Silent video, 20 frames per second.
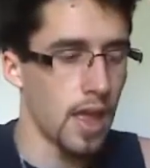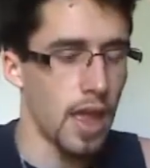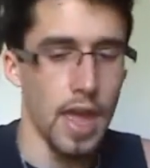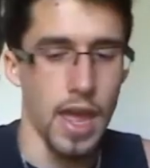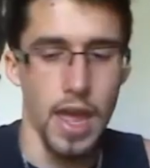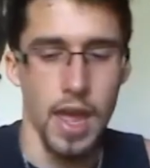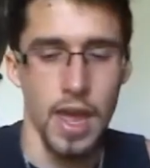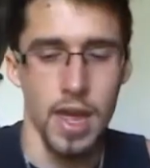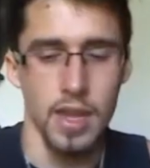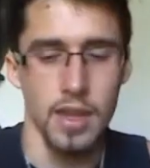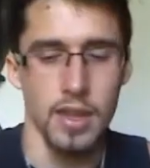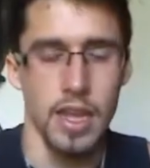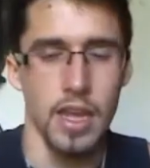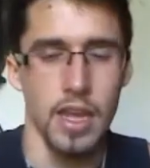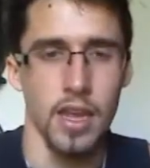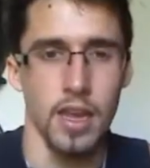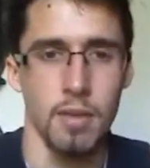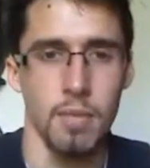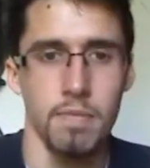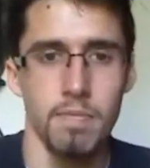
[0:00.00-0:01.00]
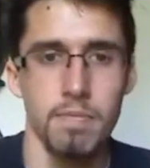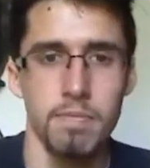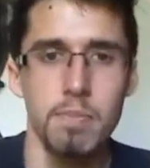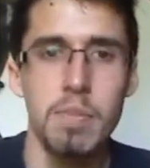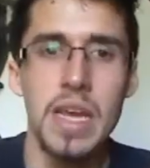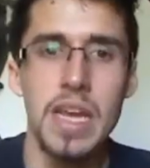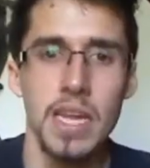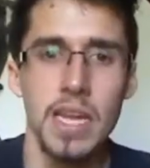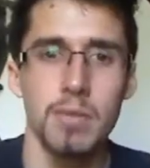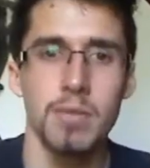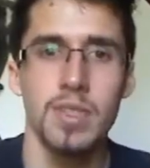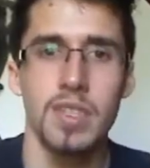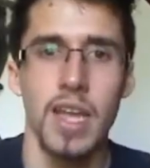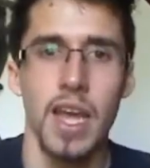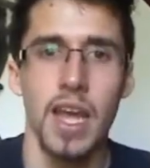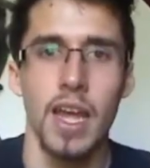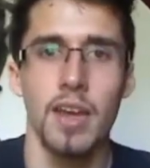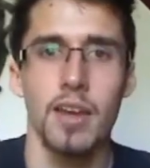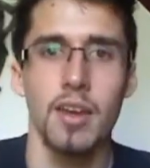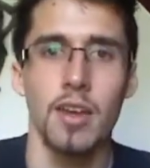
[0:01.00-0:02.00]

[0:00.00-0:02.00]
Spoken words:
And the medium said,